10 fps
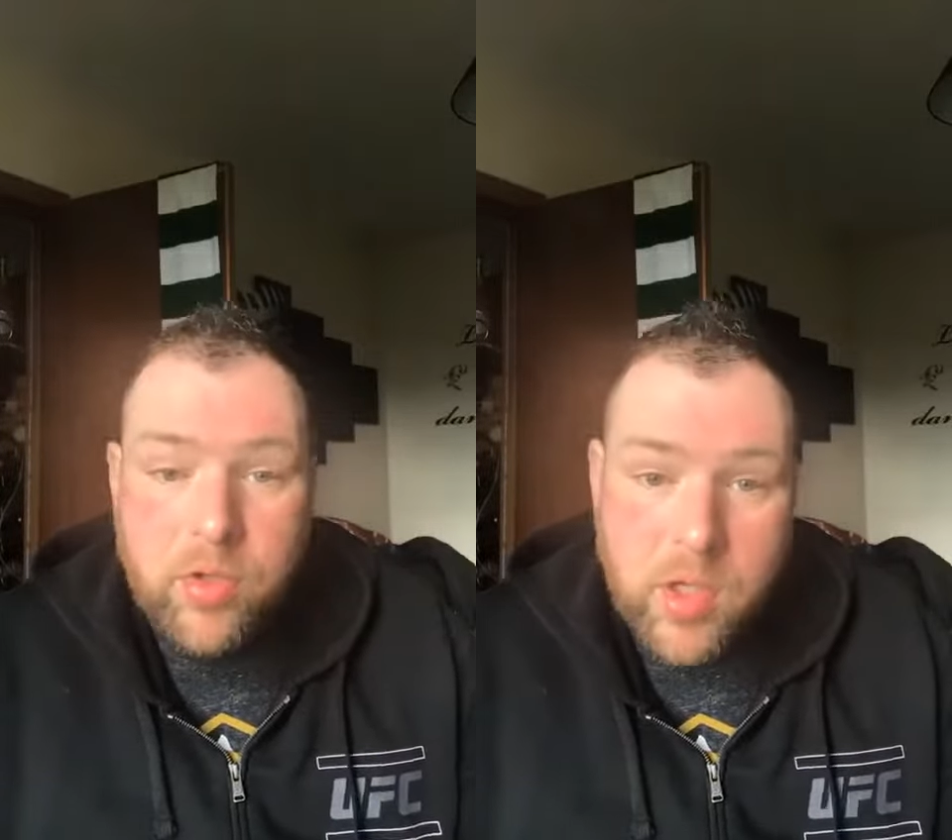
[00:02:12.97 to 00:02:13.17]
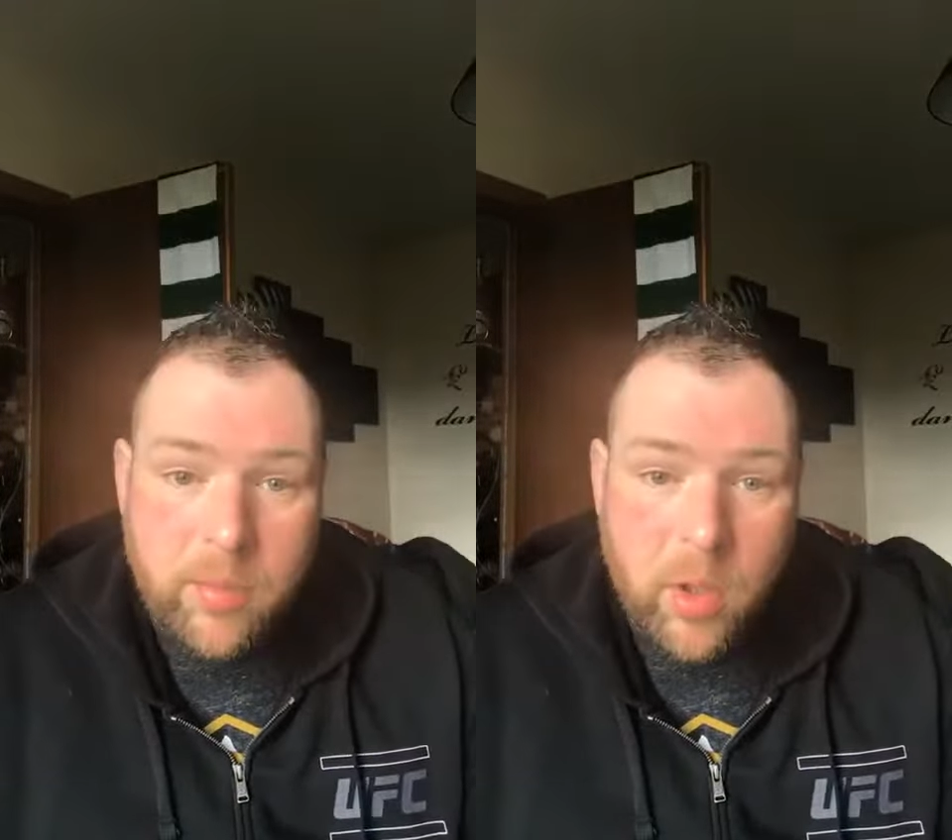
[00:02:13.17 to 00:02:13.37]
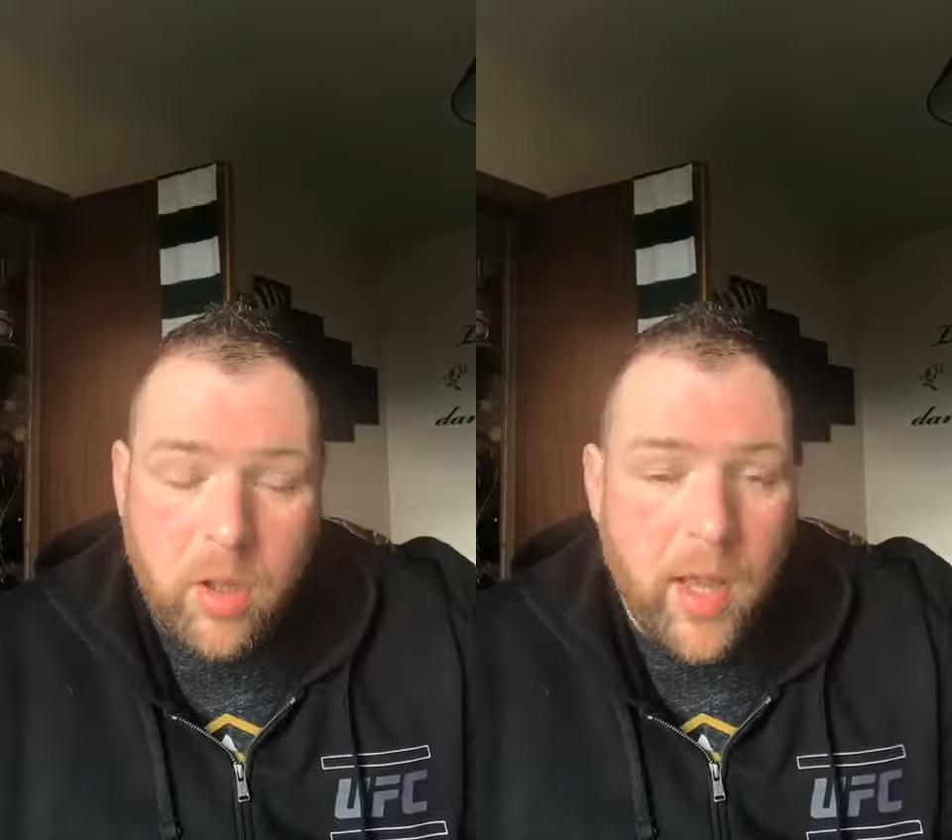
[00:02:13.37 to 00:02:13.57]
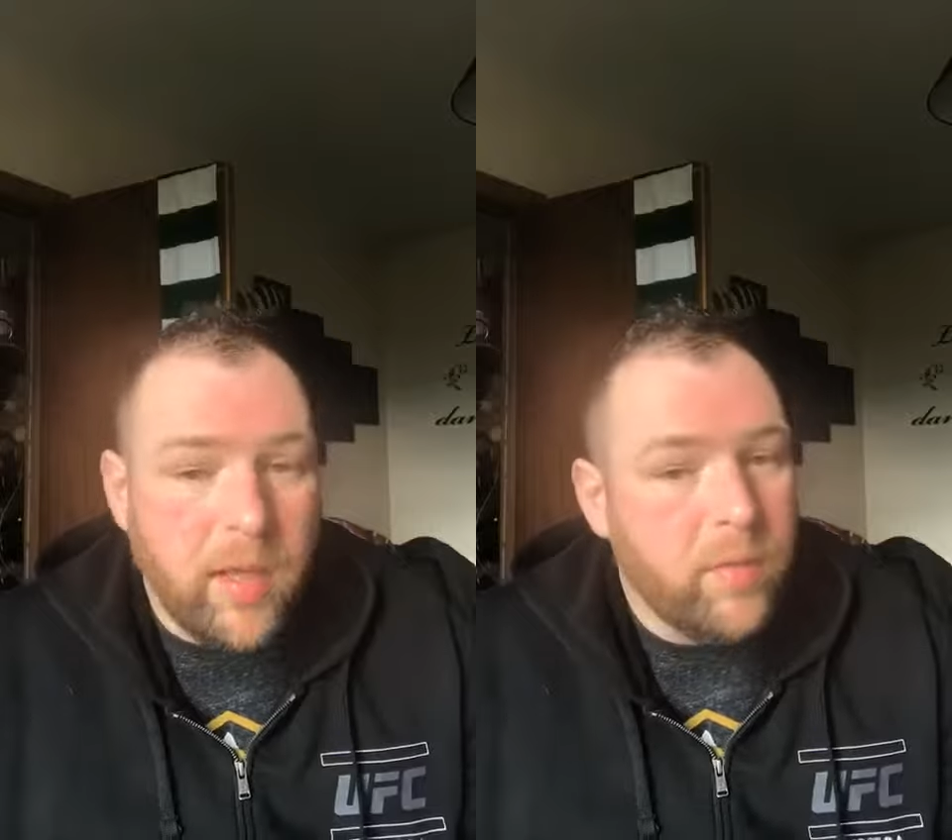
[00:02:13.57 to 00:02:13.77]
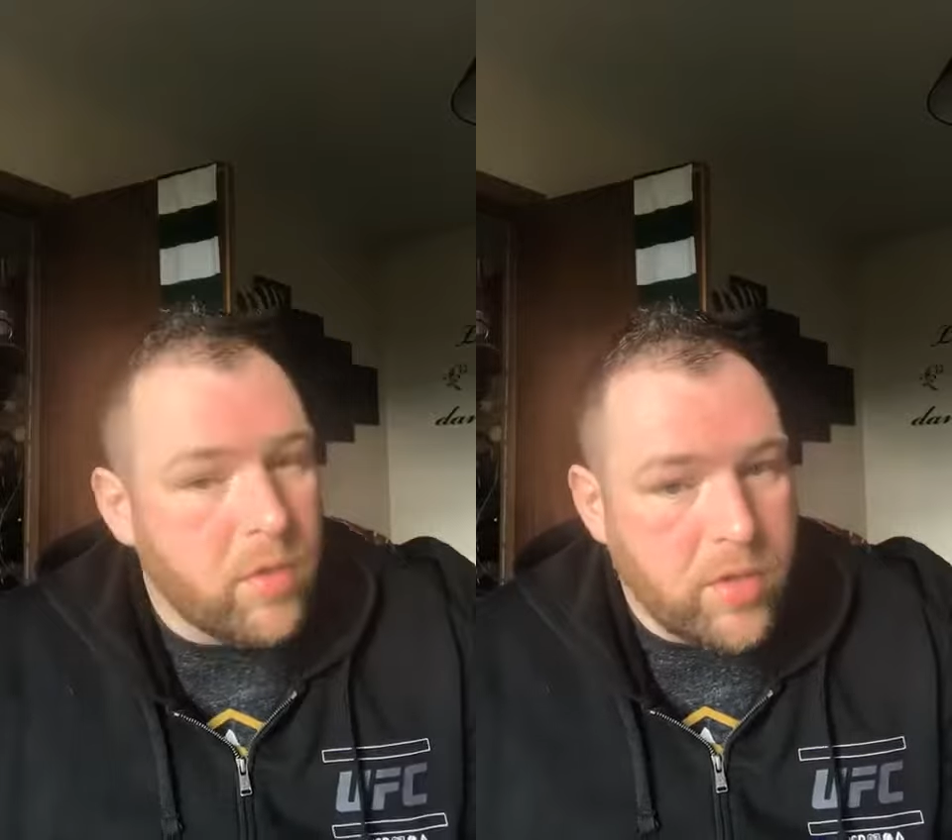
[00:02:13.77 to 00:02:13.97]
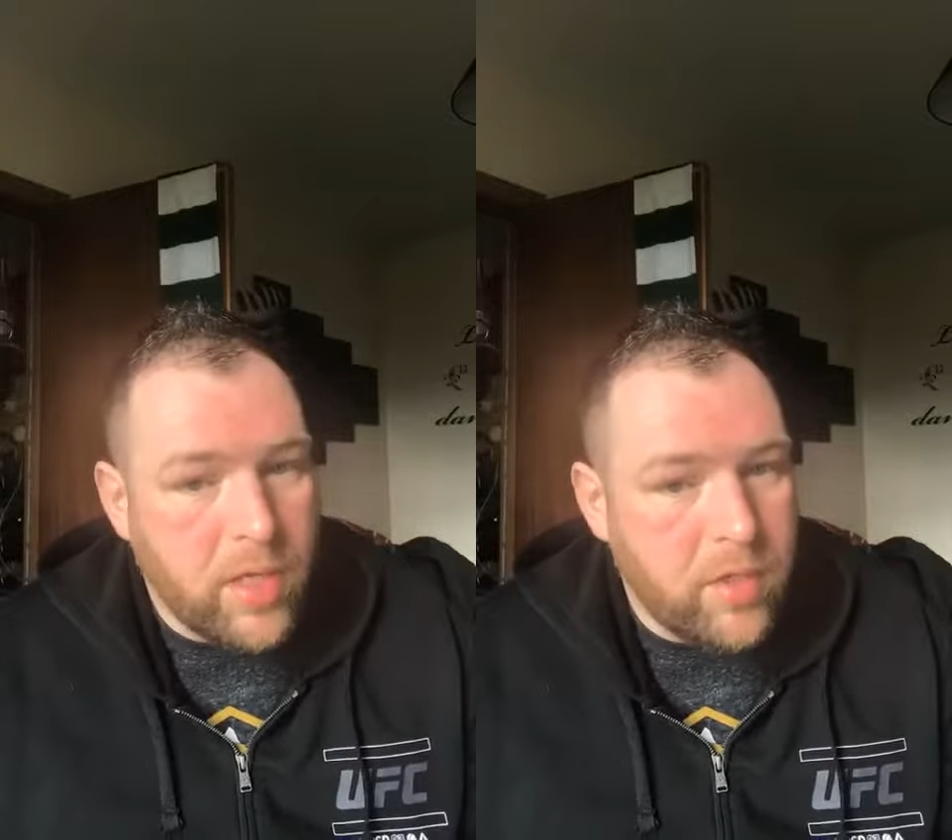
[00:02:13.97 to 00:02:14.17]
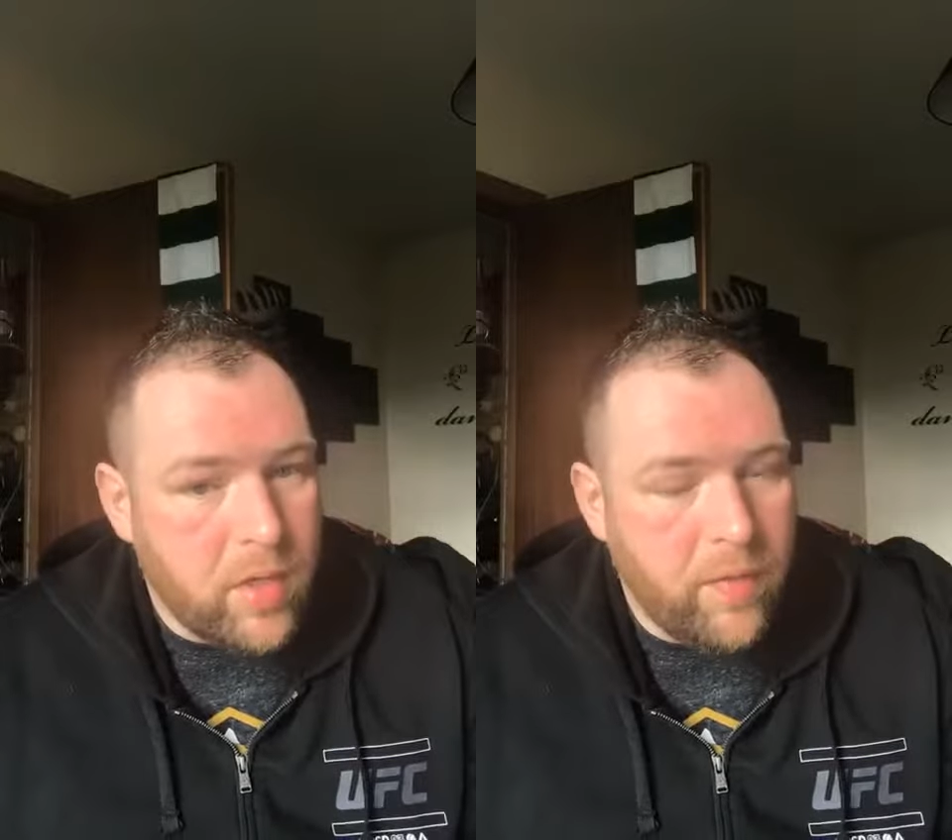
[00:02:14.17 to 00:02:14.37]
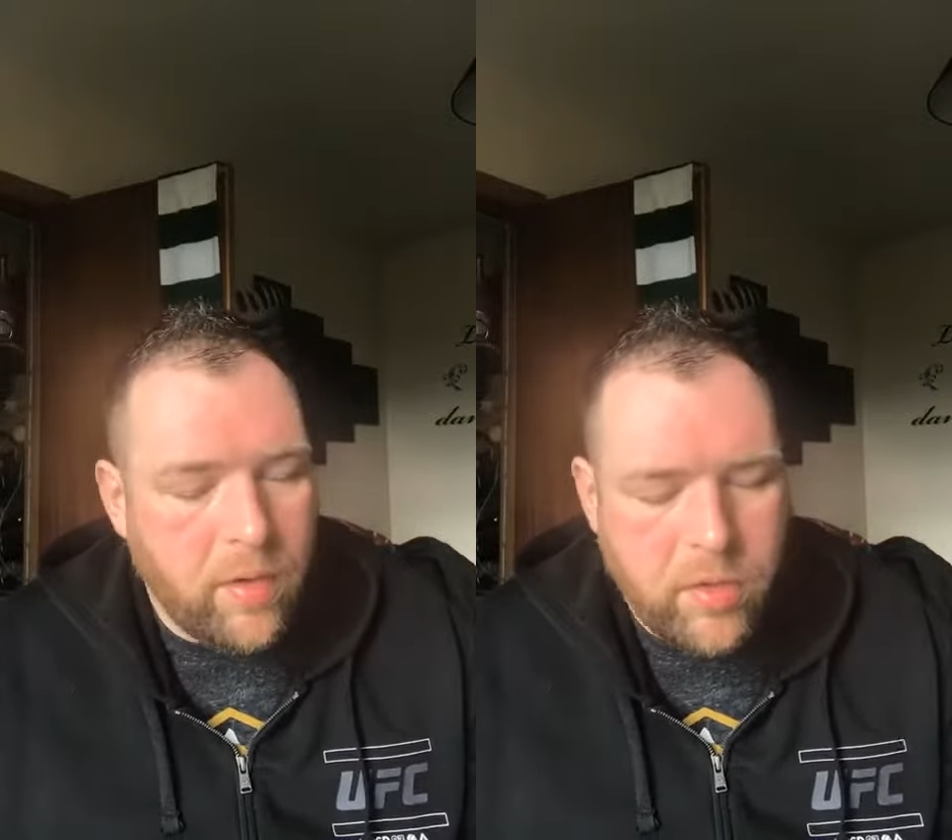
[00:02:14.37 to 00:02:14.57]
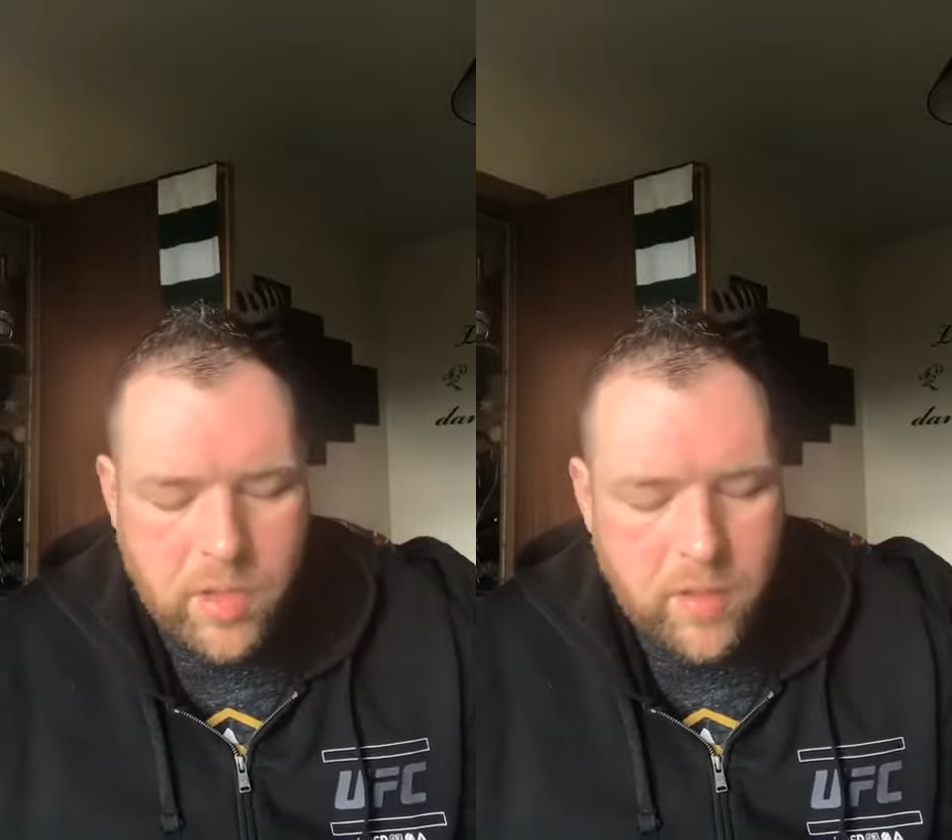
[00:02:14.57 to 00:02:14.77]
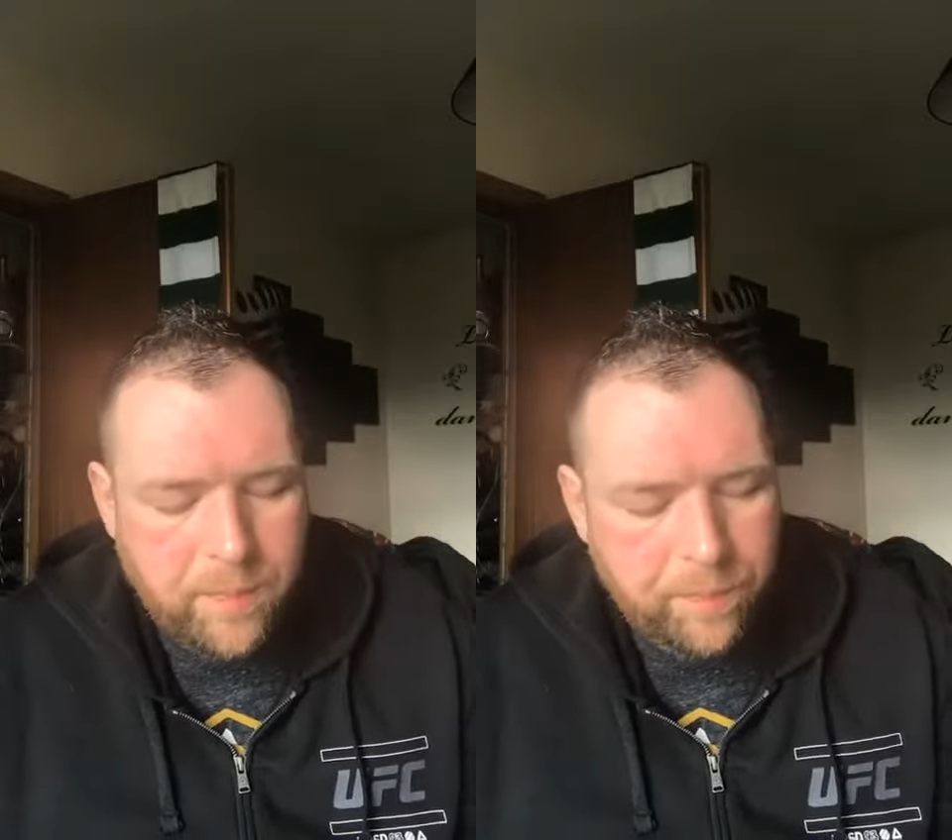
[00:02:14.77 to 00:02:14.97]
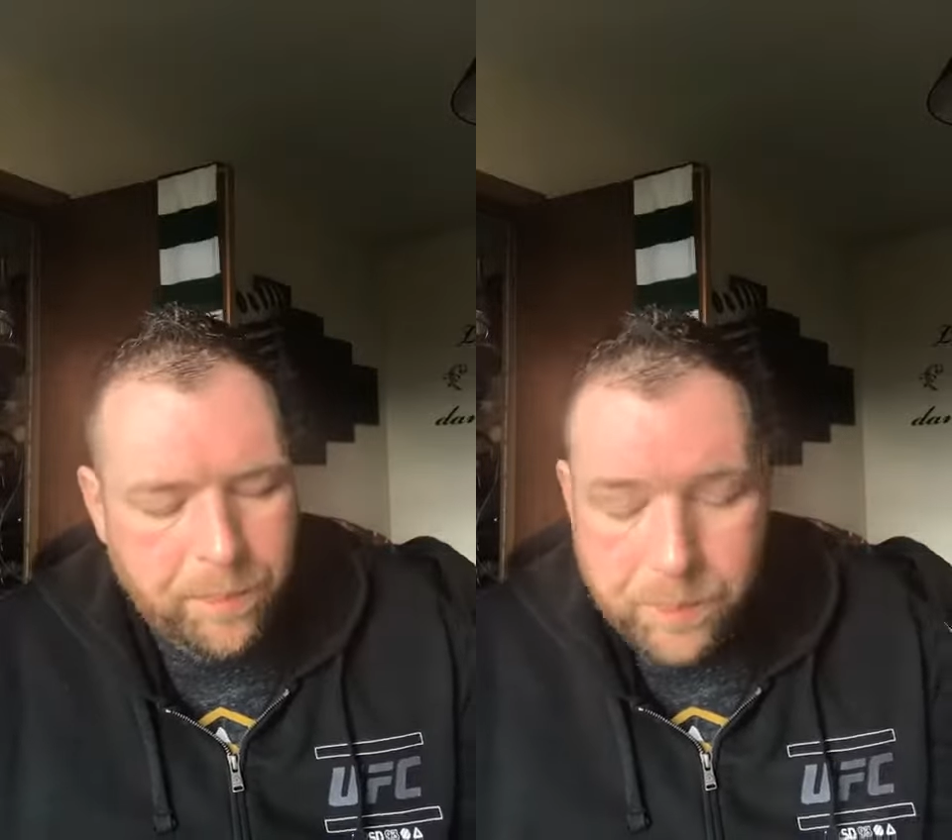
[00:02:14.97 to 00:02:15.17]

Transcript: See them online. They'll send stuff out to you.